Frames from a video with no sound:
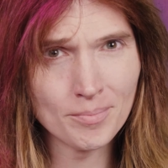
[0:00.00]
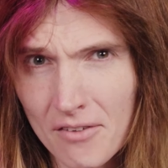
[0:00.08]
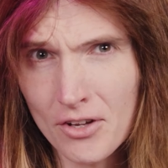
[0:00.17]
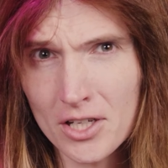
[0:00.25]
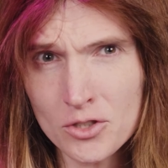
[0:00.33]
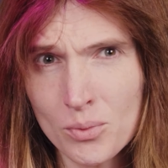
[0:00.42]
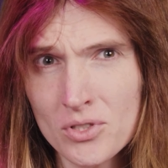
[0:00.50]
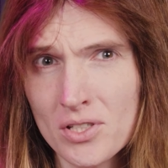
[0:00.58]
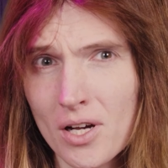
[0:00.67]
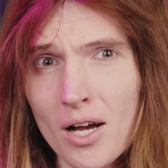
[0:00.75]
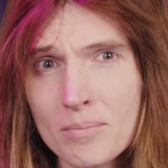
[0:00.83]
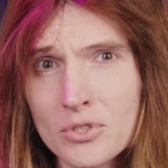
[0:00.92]
A fetish was an
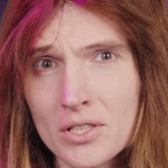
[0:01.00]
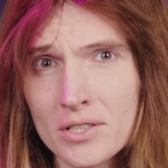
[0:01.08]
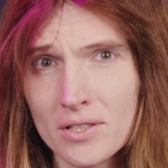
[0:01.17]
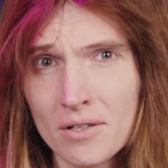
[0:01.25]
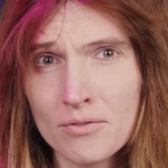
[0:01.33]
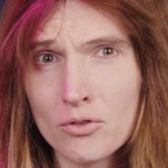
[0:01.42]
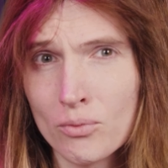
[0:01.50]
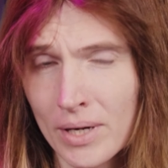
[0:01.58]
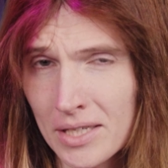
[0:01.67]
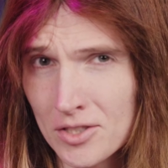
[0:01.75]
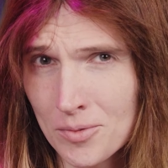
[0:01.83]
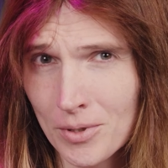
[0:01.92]
object of
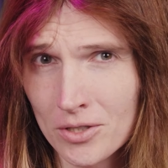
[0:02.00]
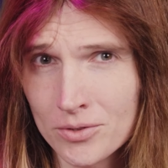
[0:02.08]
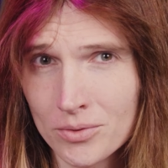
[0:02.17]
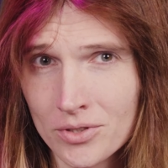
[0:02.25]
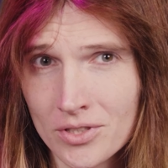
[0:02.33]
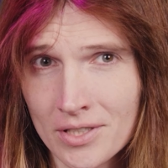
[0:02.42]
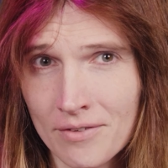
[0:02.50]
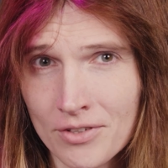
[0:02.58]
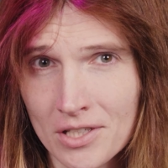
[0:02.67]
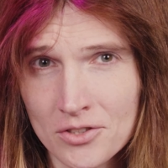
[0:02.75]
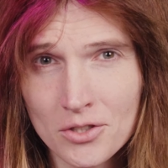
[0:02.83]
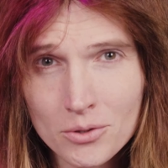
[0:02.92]
great spiritual significance,